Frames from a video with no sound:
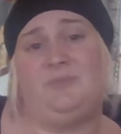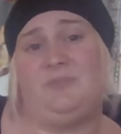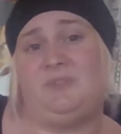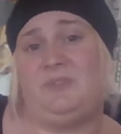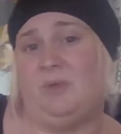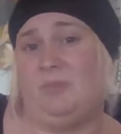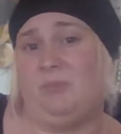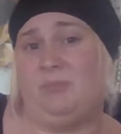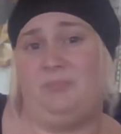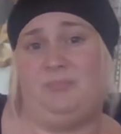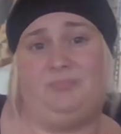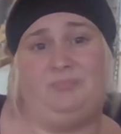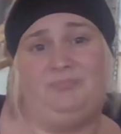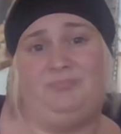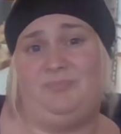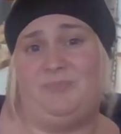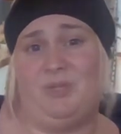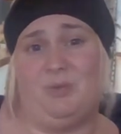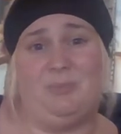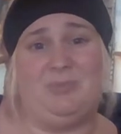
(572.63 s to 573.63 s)
don't
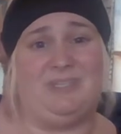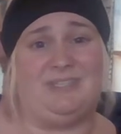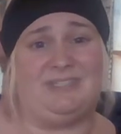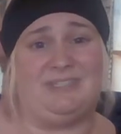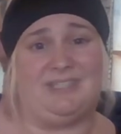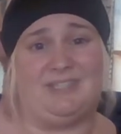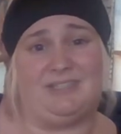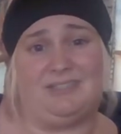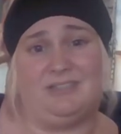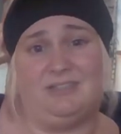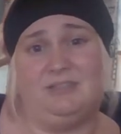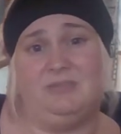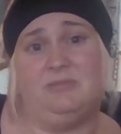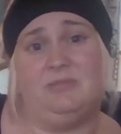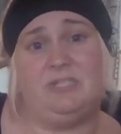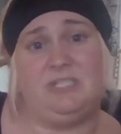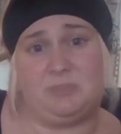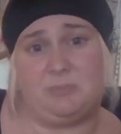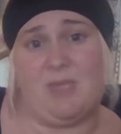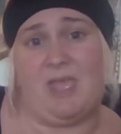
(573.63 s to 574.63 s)
don't be a dick.
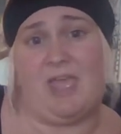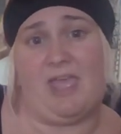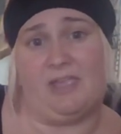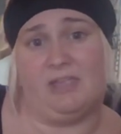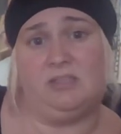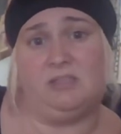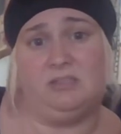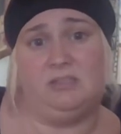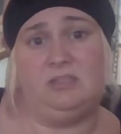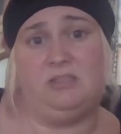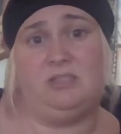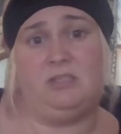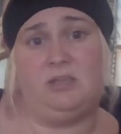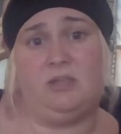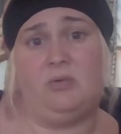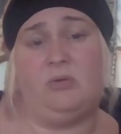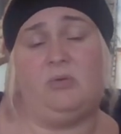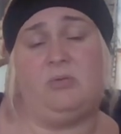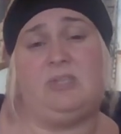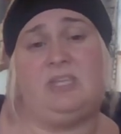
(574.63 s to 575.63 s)
Reach back. You
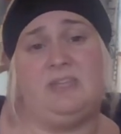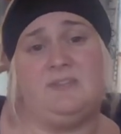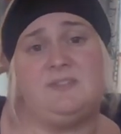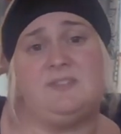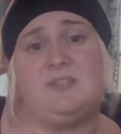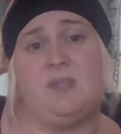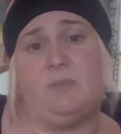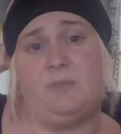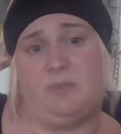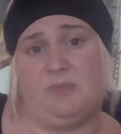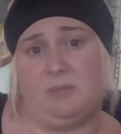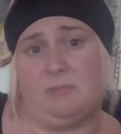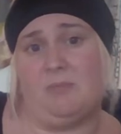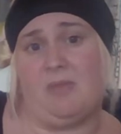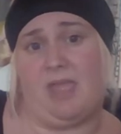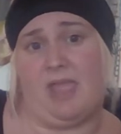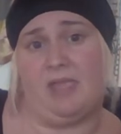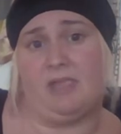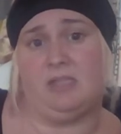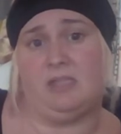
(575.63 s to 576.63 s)
know, give something
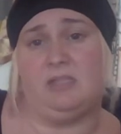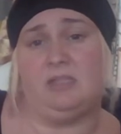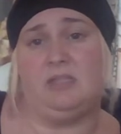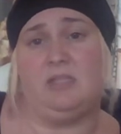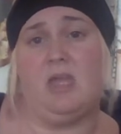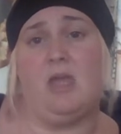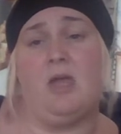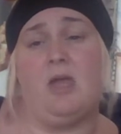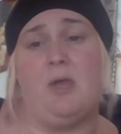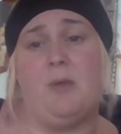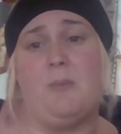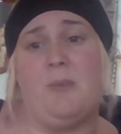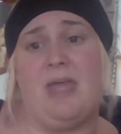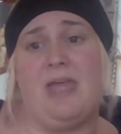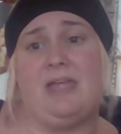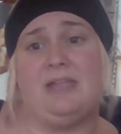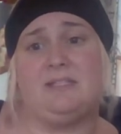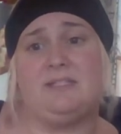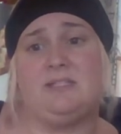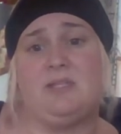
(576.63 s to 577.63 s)
back. Um,
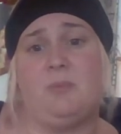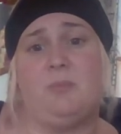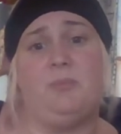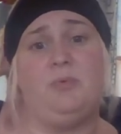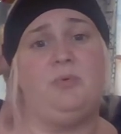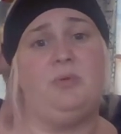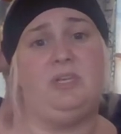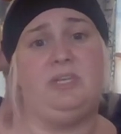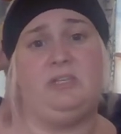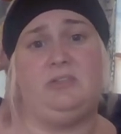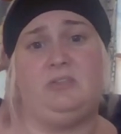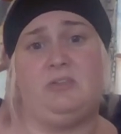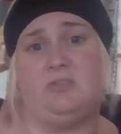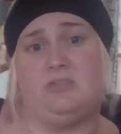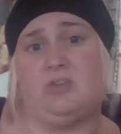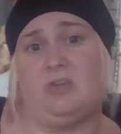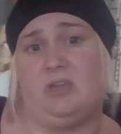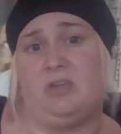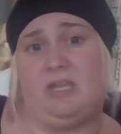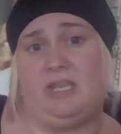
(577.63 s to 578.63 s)
at some point in your
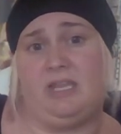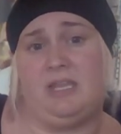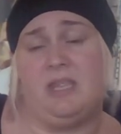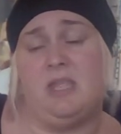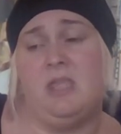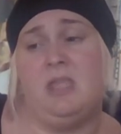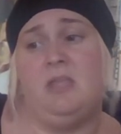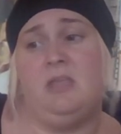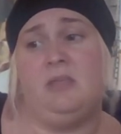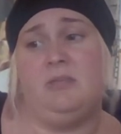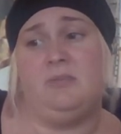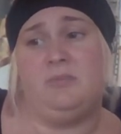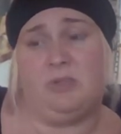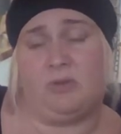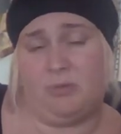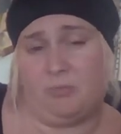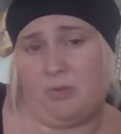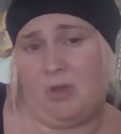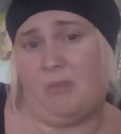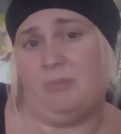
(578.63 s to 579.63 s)
journey,
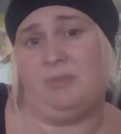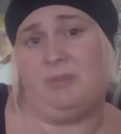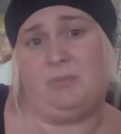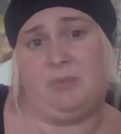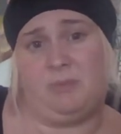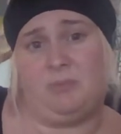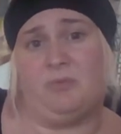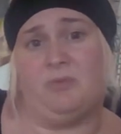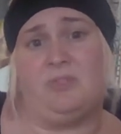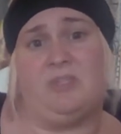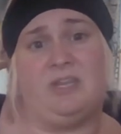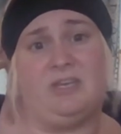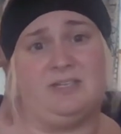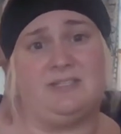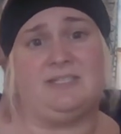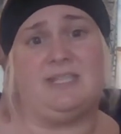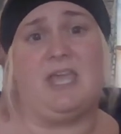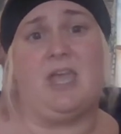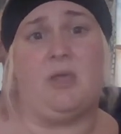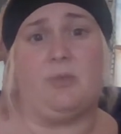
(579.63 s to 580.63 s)
there are probably people there
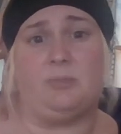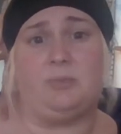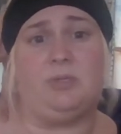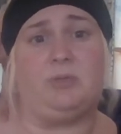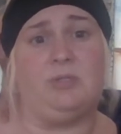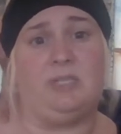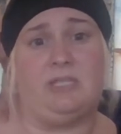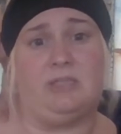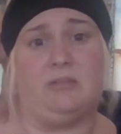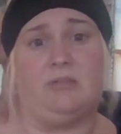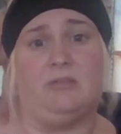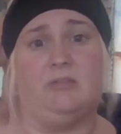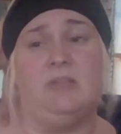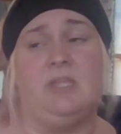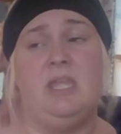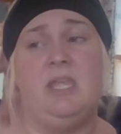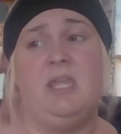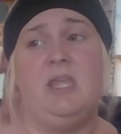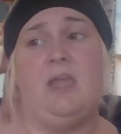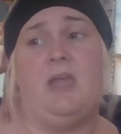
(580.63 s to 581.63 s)
to help you heal.
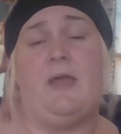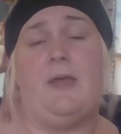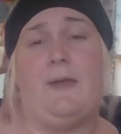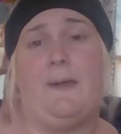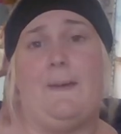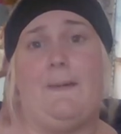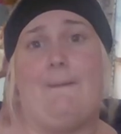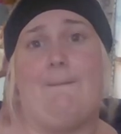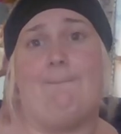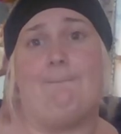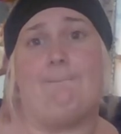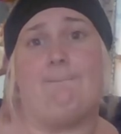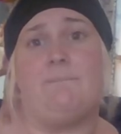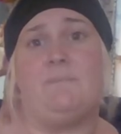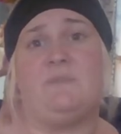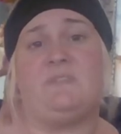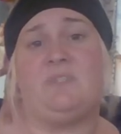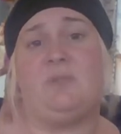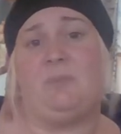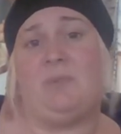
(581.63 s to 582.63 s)
Um,
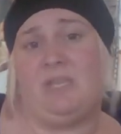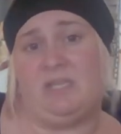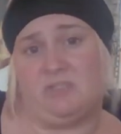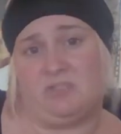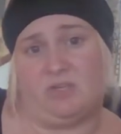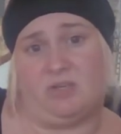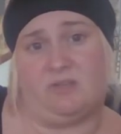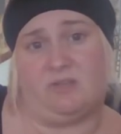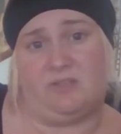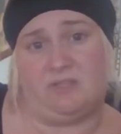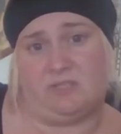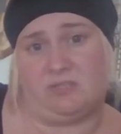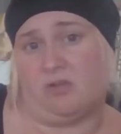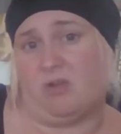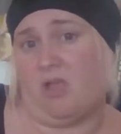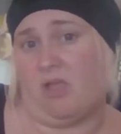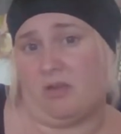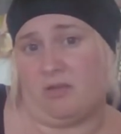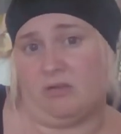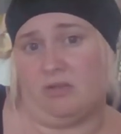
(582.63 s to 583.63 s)
so make sure that
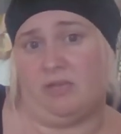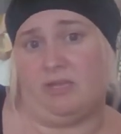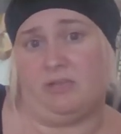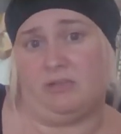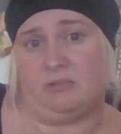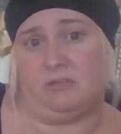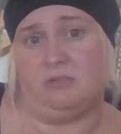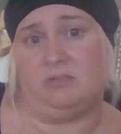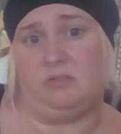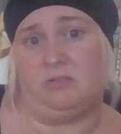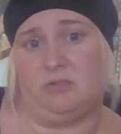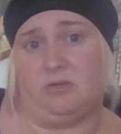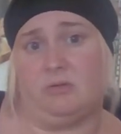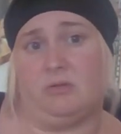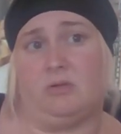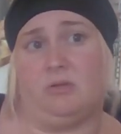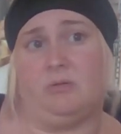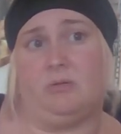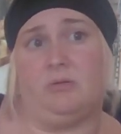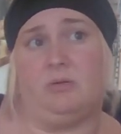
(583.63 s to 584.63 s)
you're honoring
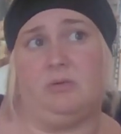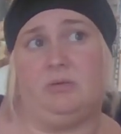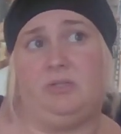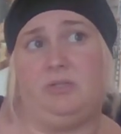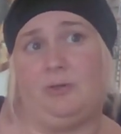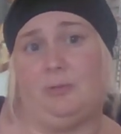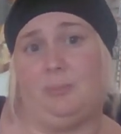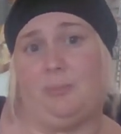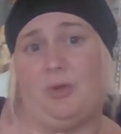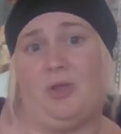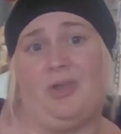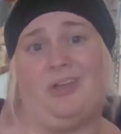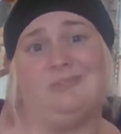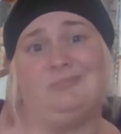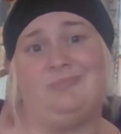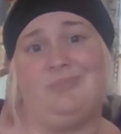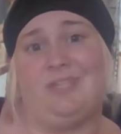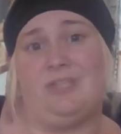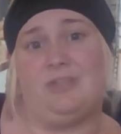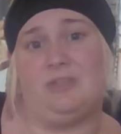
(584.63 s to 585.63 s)
your your part
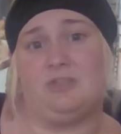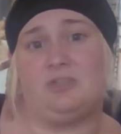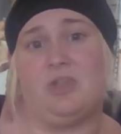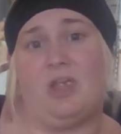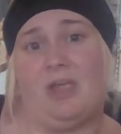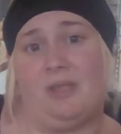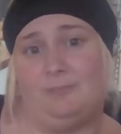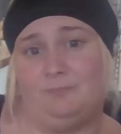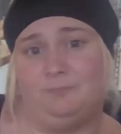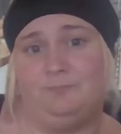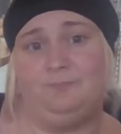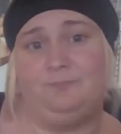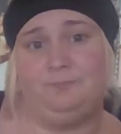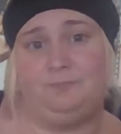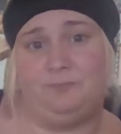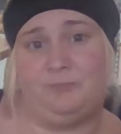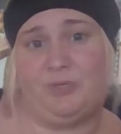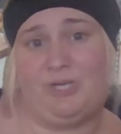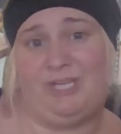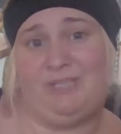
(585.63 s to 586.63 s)
in the tribe,
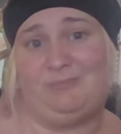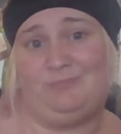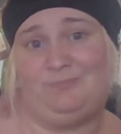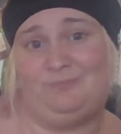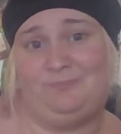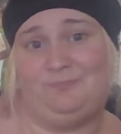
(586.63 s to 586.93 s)
right?